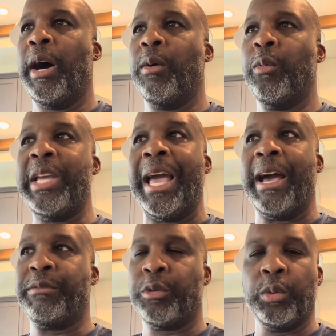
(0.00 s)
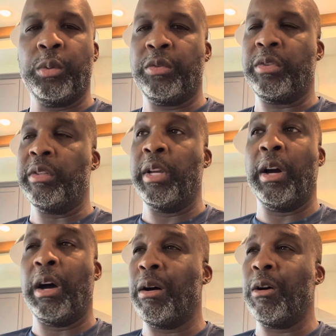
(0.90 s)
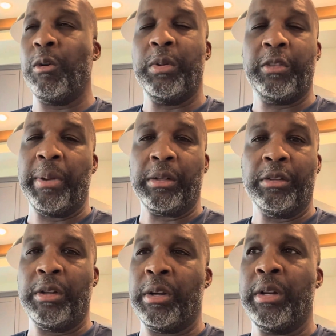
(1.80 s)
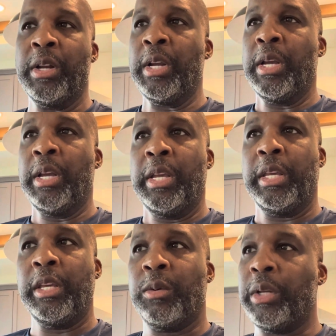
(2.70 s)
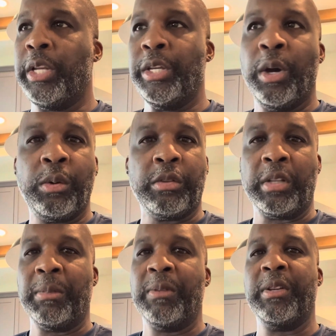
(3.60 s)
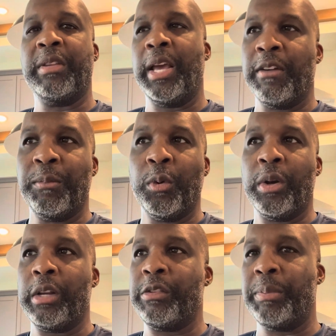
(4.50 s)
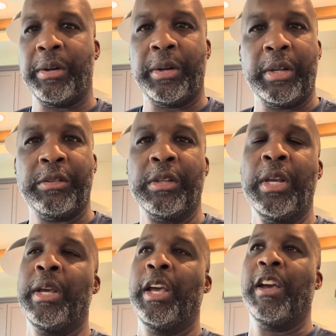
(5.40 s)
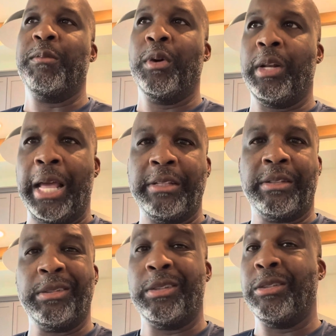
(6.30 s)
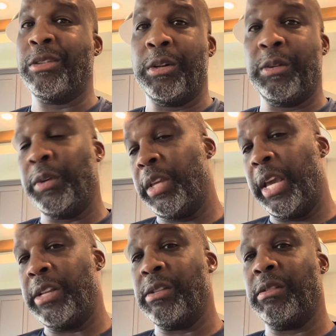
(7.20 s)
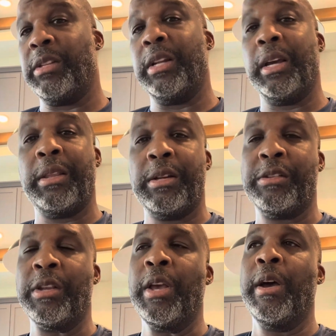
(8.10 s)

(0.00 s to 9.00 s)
We have tools that all home inspectors aren't equally yoked. Some of us have more experience, have more licenses, certifications than others.